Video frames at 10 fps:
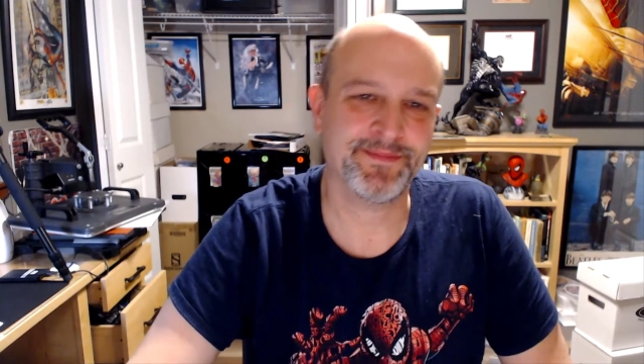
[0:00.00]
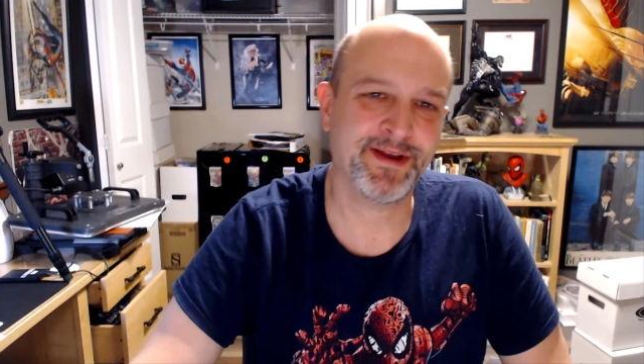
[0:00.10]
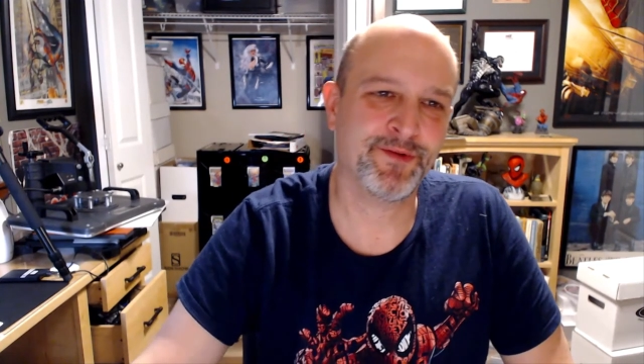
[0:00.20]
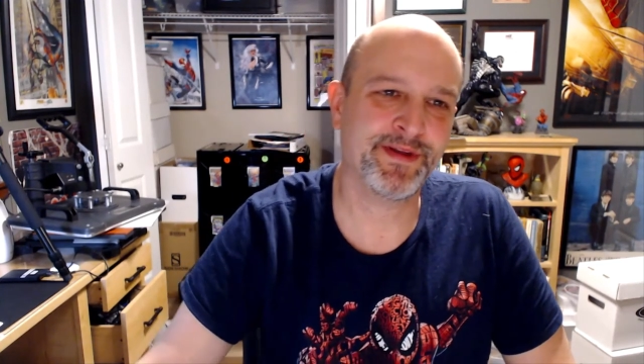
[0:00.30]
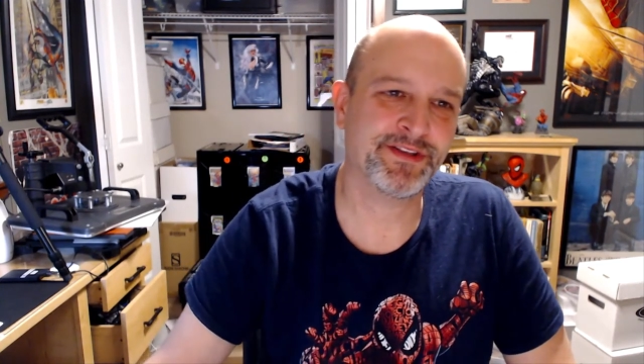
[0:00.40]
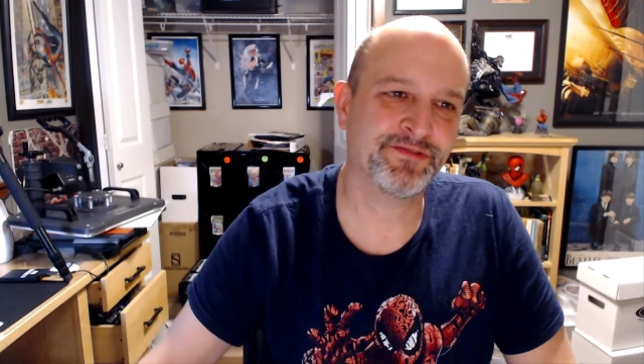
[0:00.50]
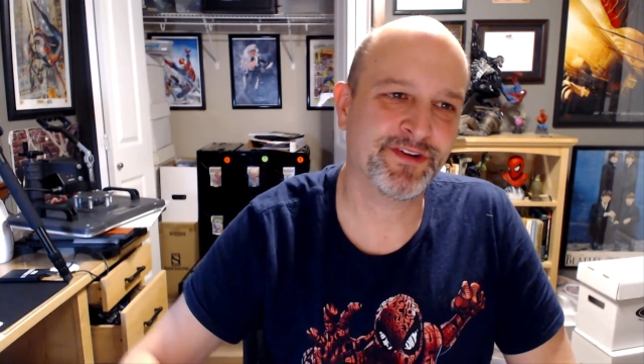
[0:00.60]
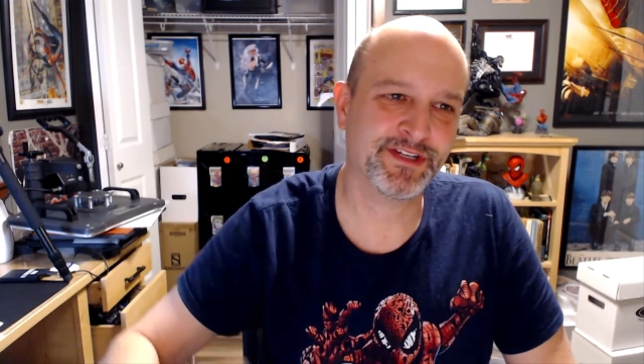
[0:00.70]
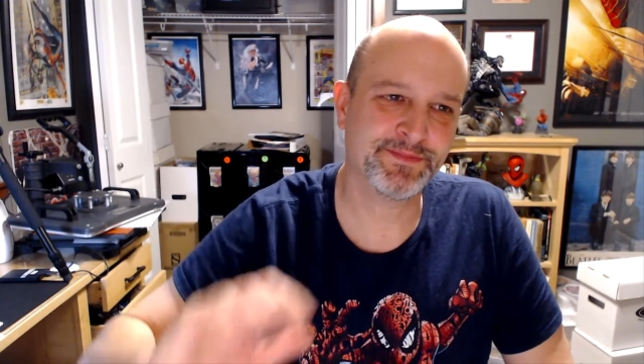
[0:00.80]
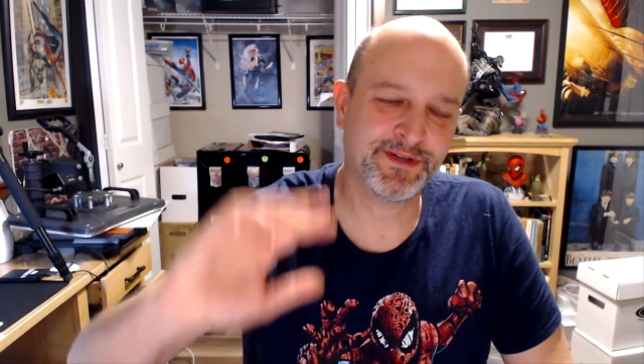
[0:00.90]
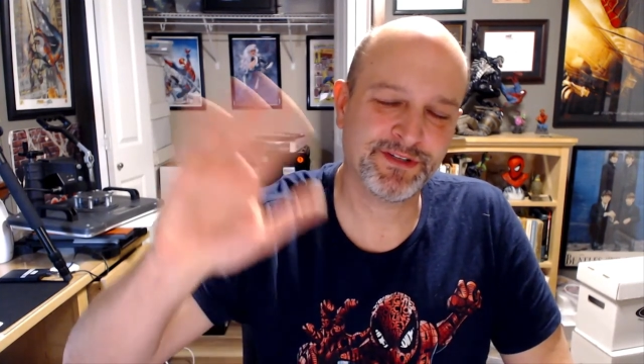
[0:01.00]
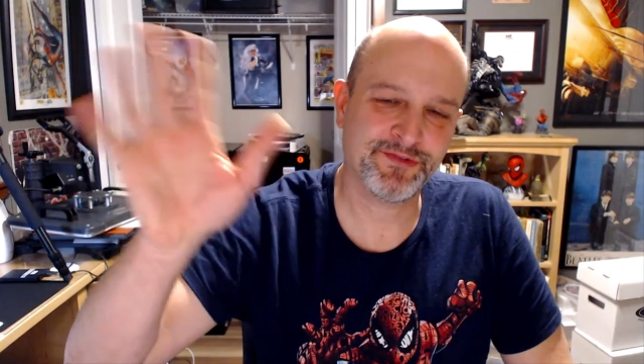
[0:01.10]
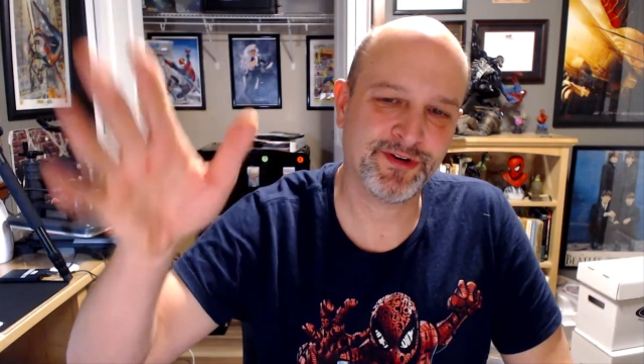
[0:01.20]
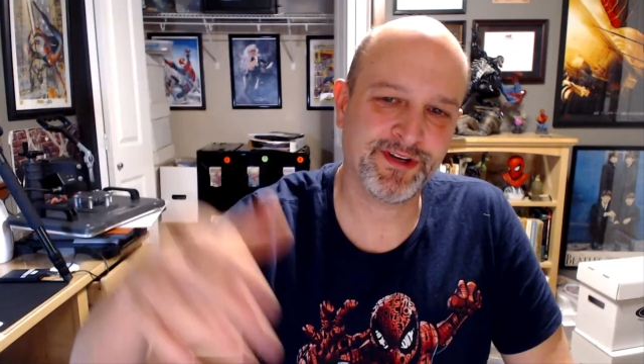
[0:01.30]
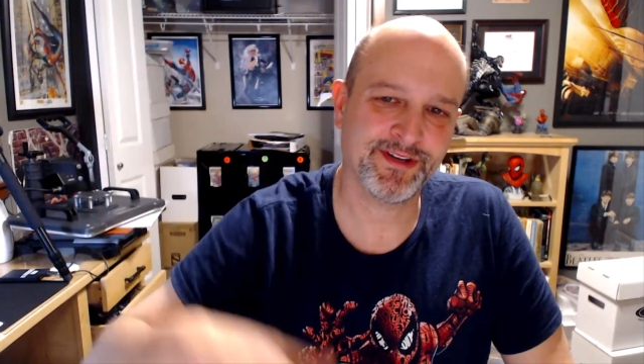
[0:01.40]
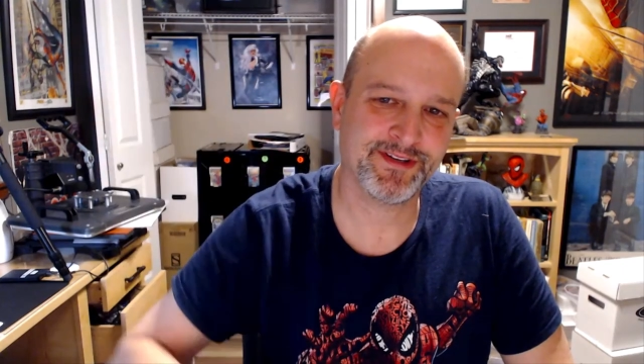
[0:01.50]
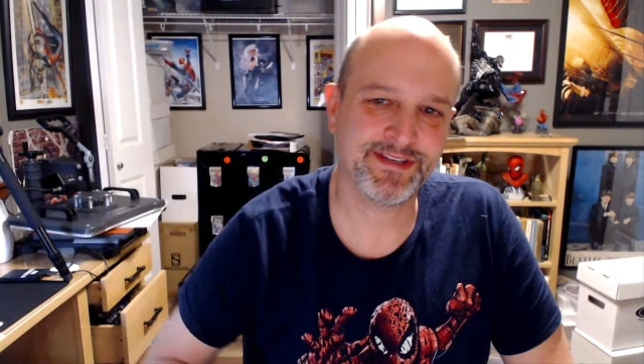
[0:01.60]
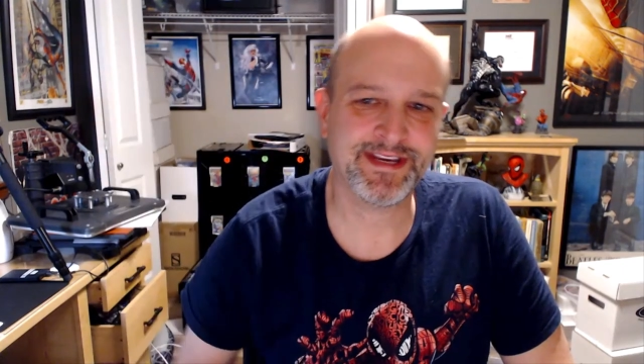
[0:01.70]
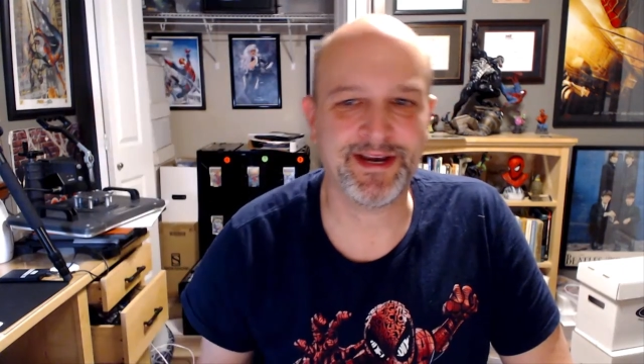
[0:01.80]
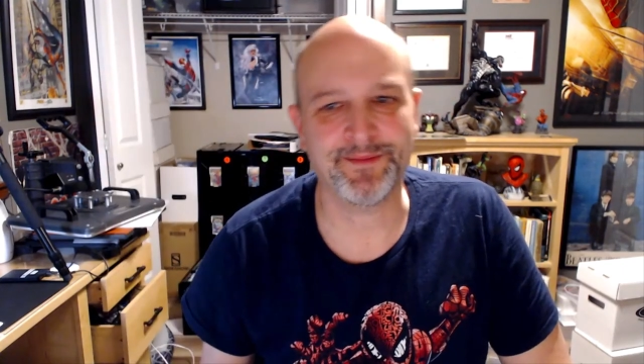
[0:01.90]
I hope that was a fun experience for you.
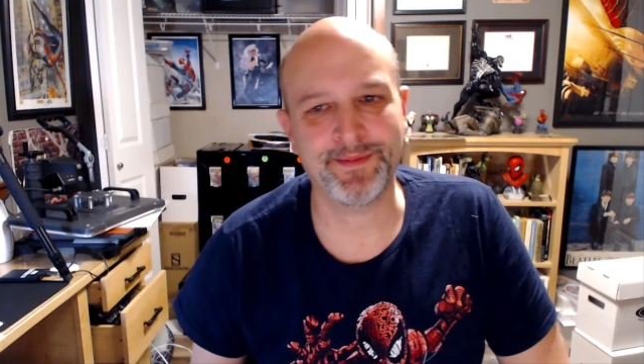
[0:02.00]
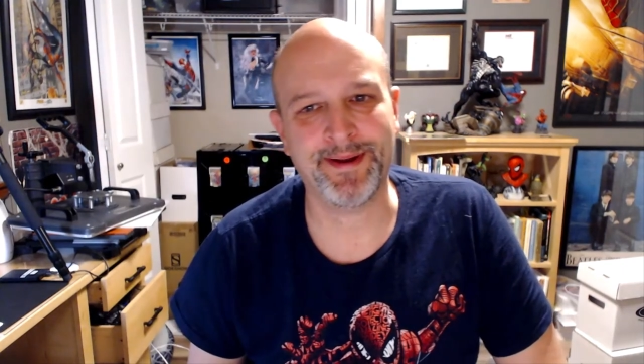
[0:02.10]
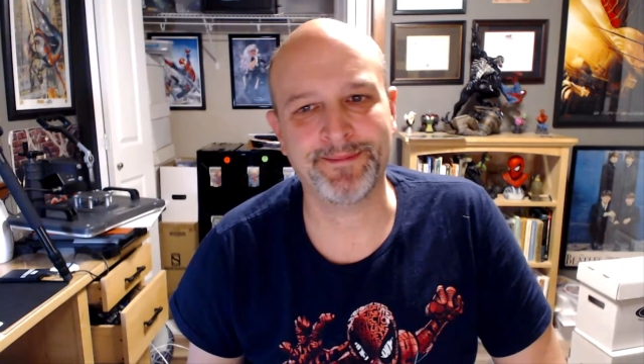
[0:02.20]
Take care. Bye bye.